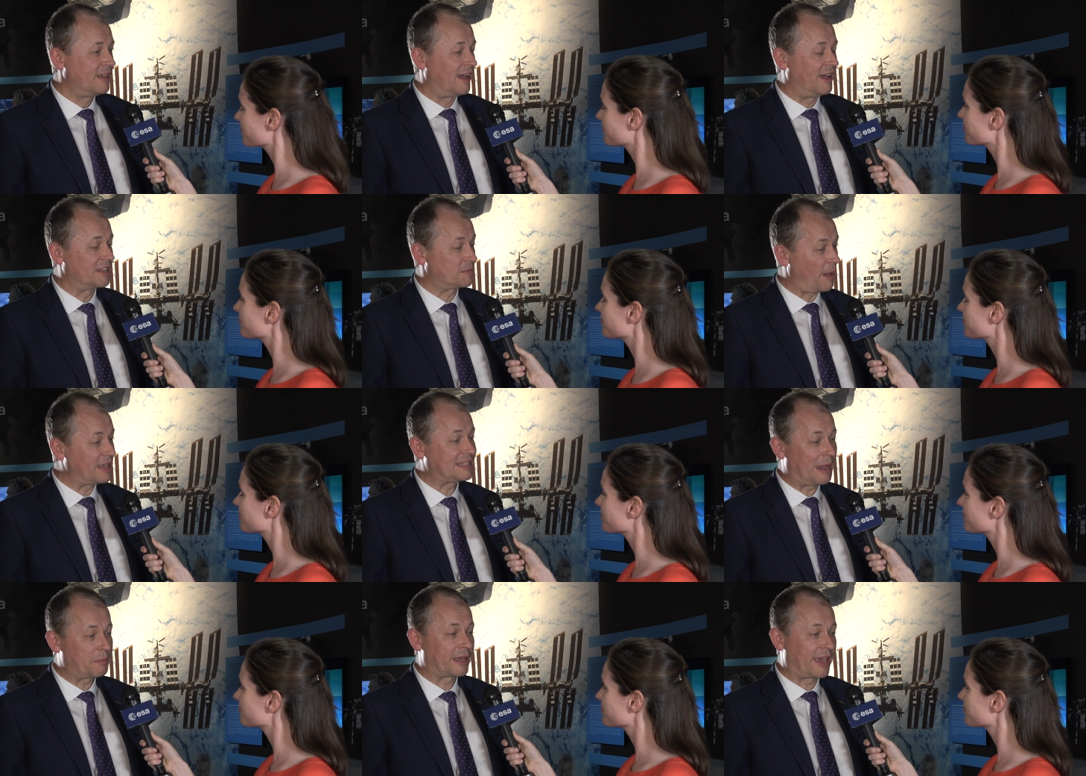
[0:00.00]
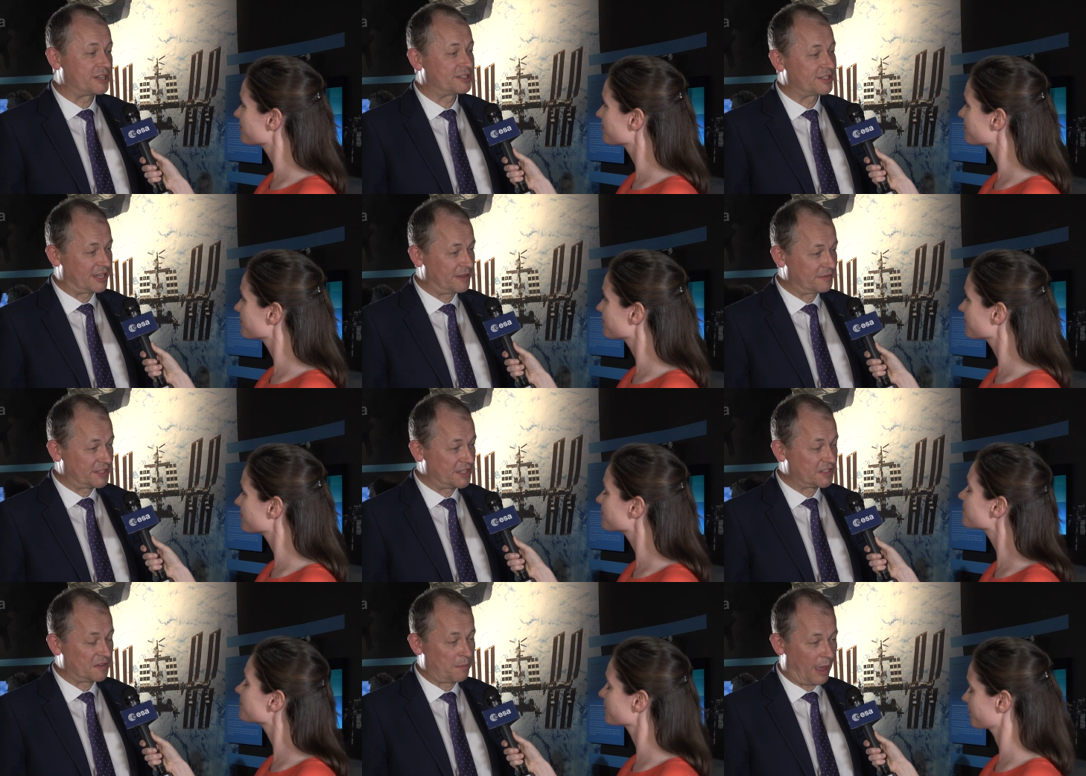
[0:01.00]
Speaker 1: uh, Space Application
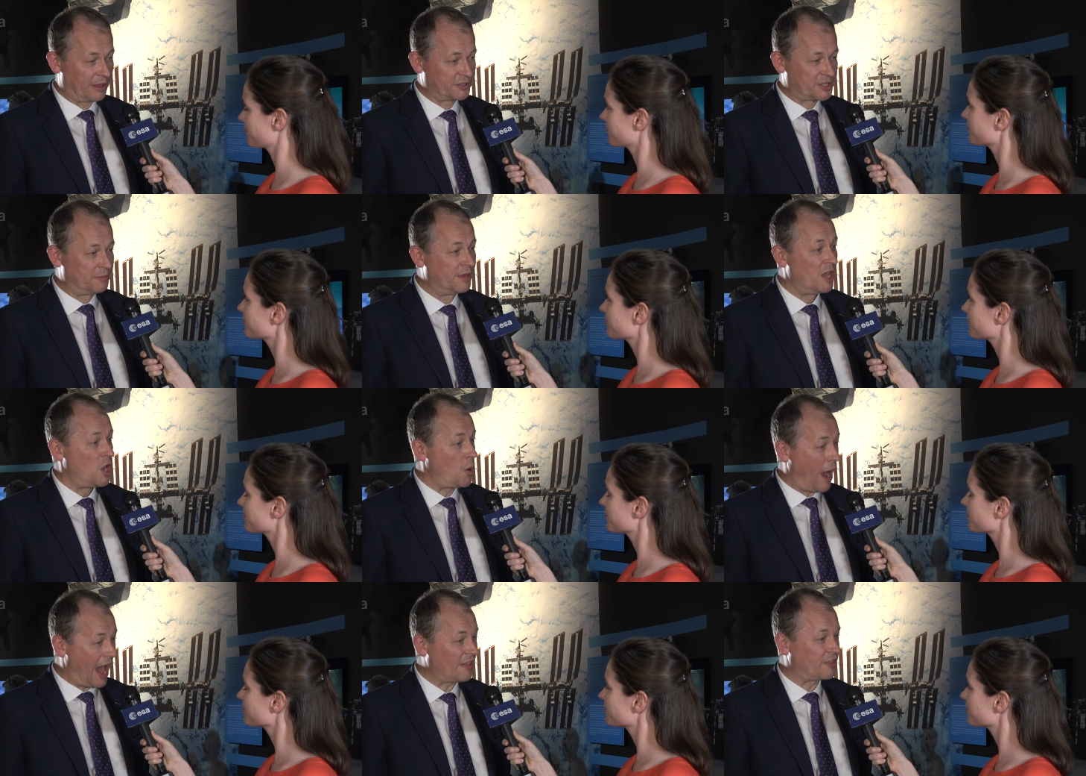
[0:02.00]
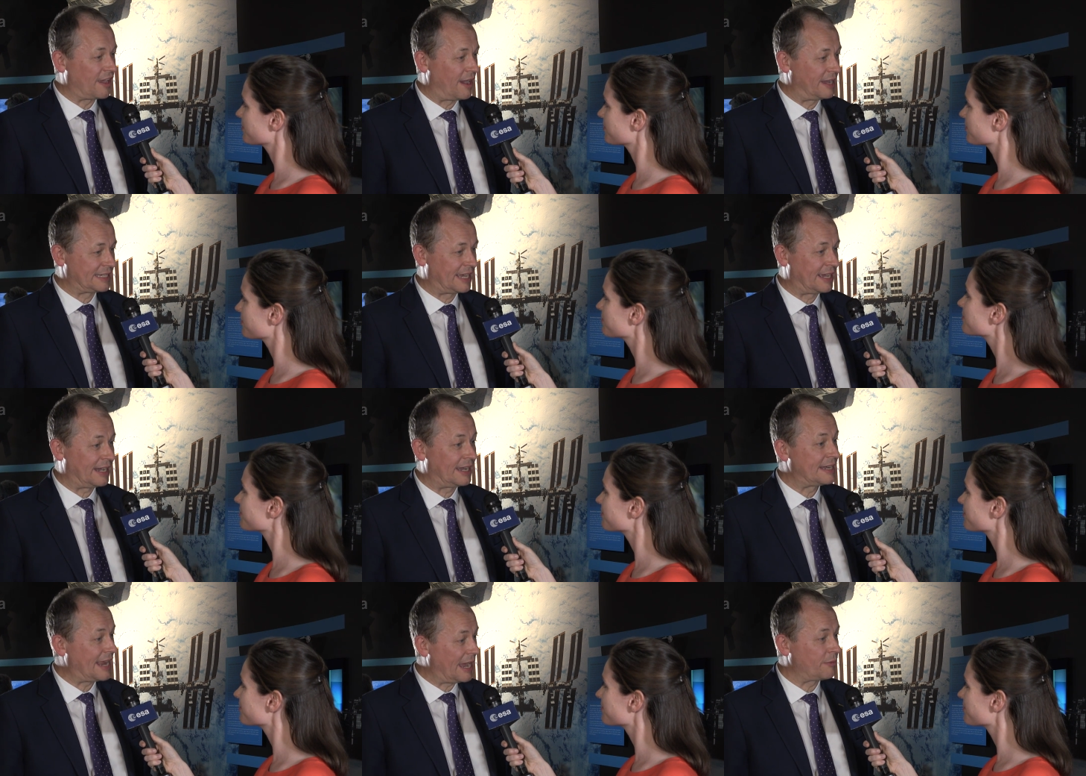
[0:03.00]
Services of Belgium, who had the idea,
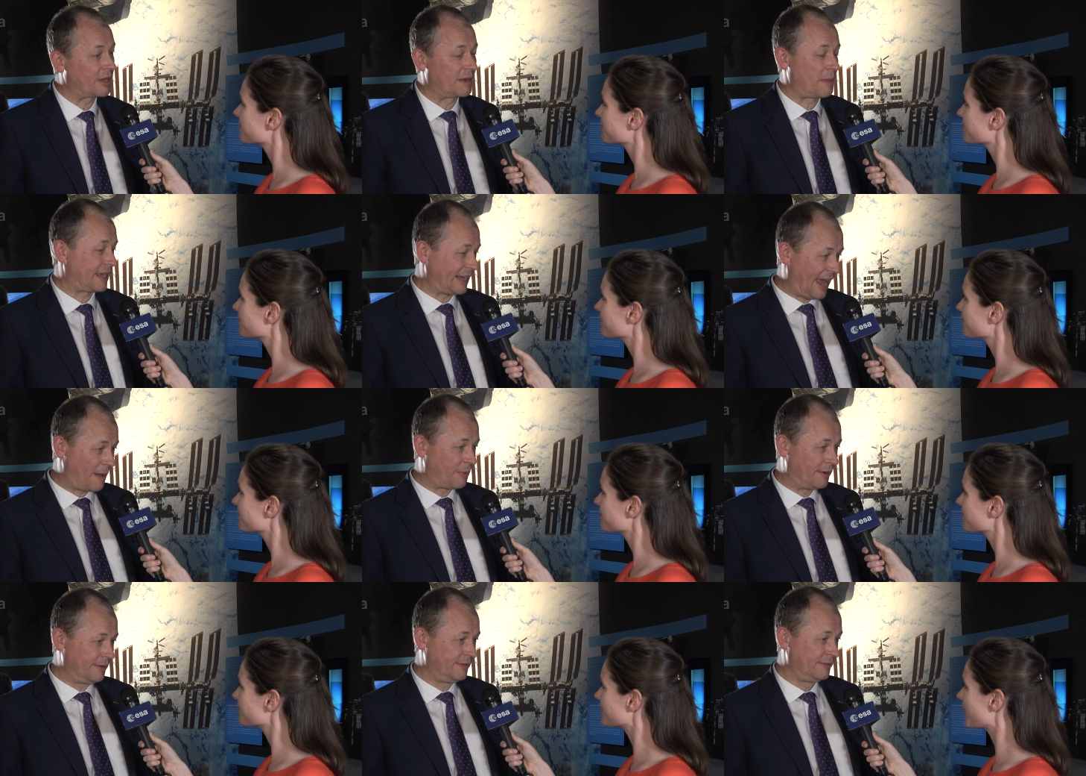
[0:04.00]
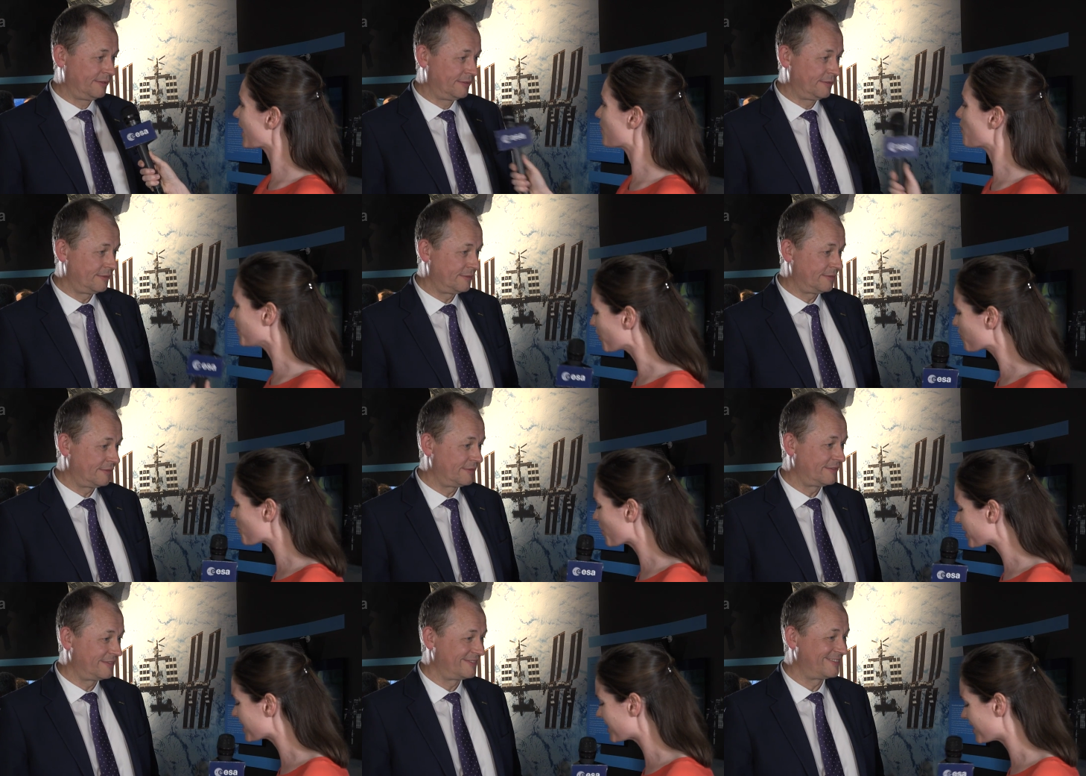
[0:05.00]
and now we're going to make it happen.
Speaker 2: We look
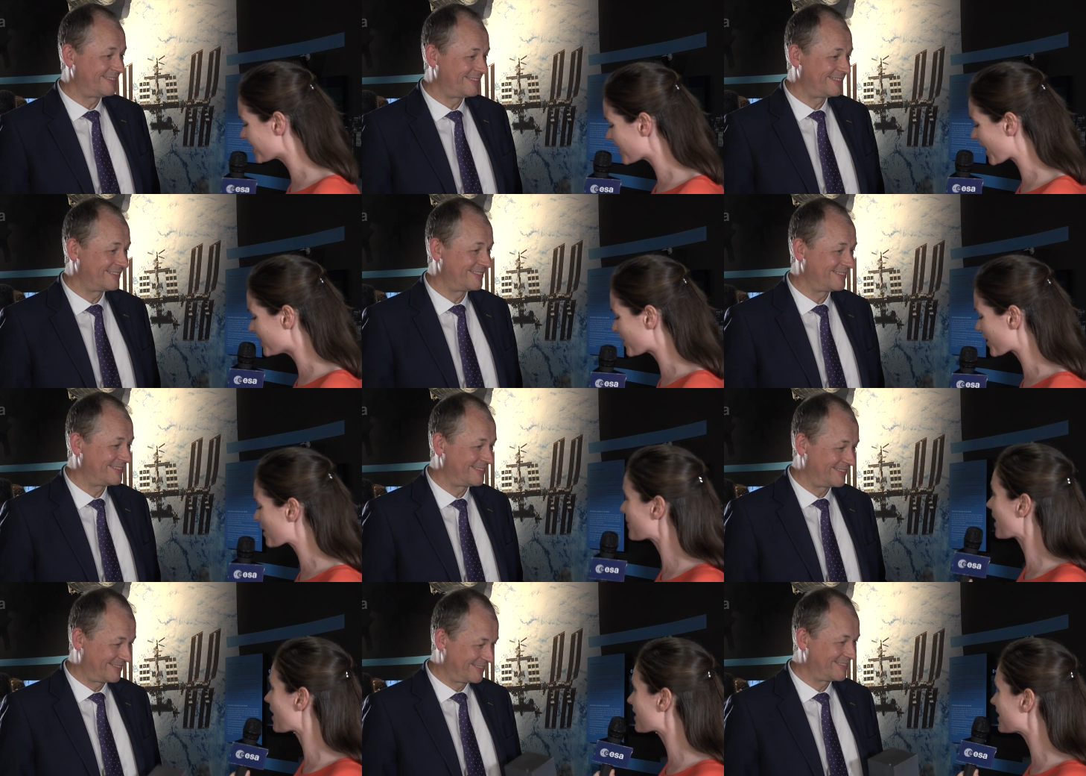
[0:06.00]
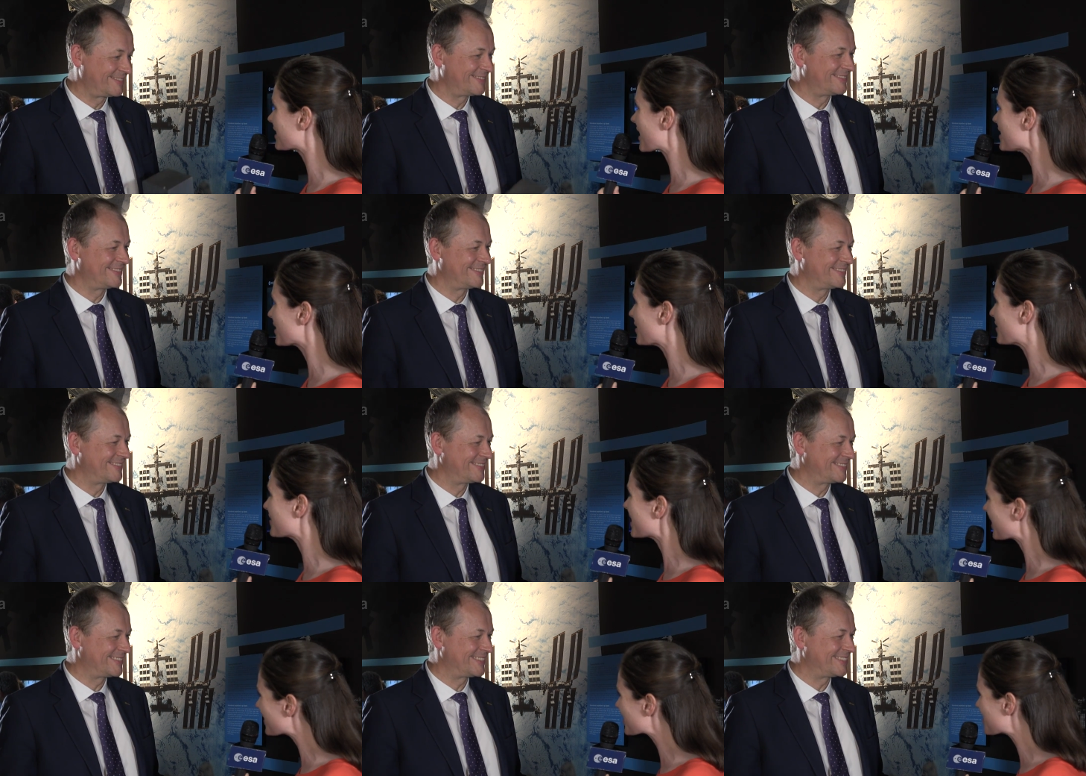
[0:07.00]
forward to see the signs that are coming out of these ice cubes.
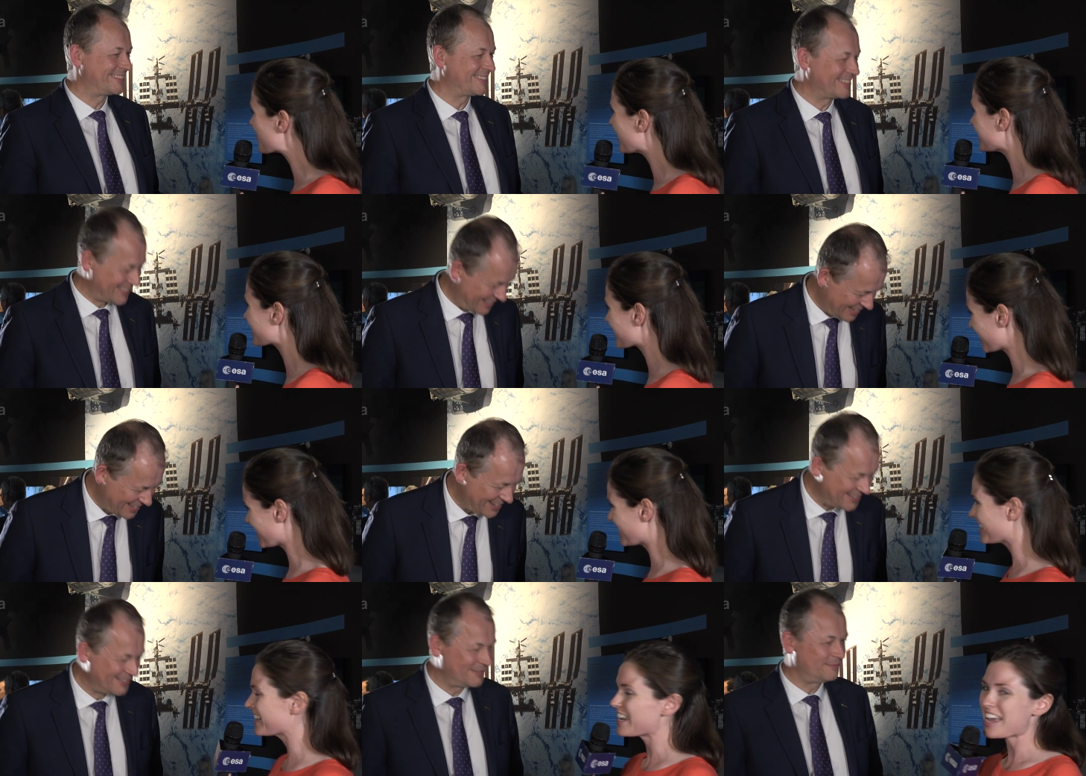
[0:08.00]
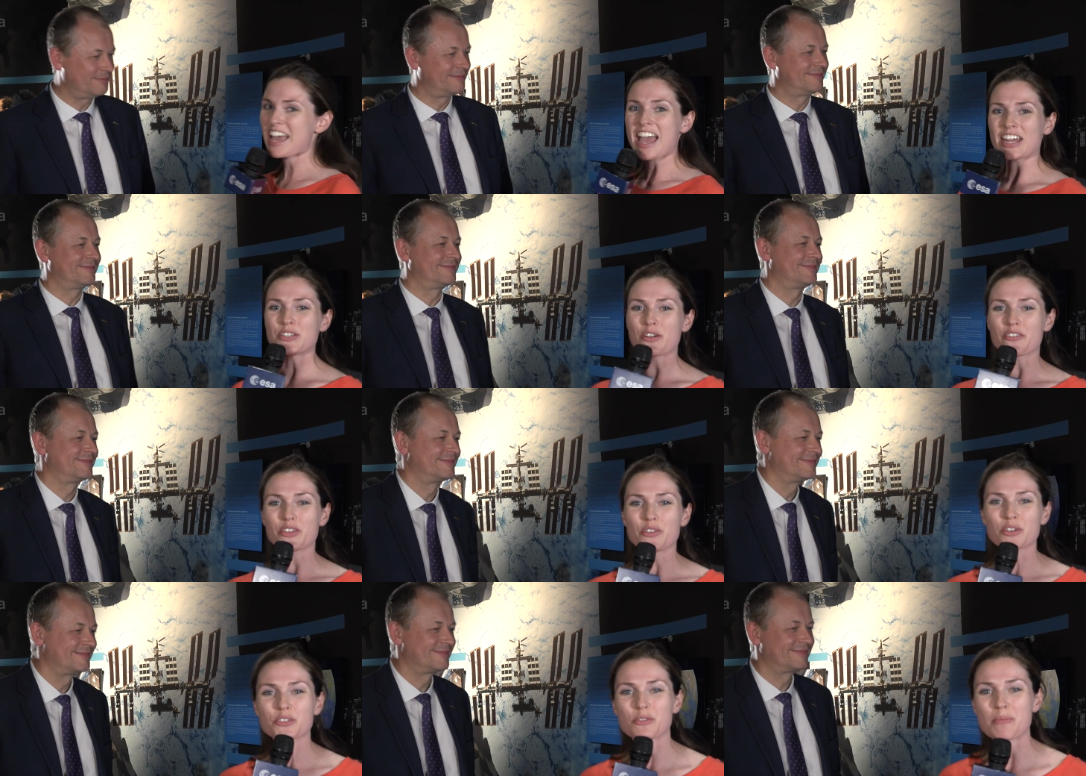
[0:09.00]
Thank you so much. Thank you. And to our viewers,